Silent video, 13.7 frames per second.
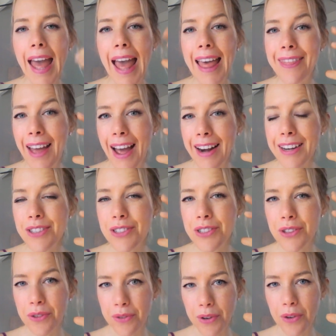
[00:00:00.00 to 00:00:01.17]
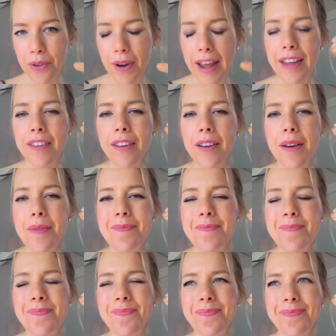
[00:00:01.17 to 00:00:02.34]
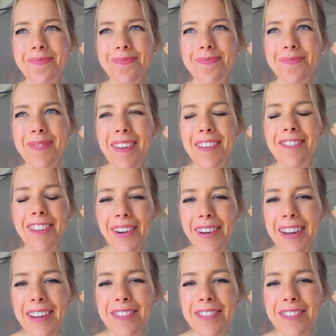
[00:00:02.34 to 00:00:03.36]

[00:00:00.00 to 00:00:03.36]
And that is through a very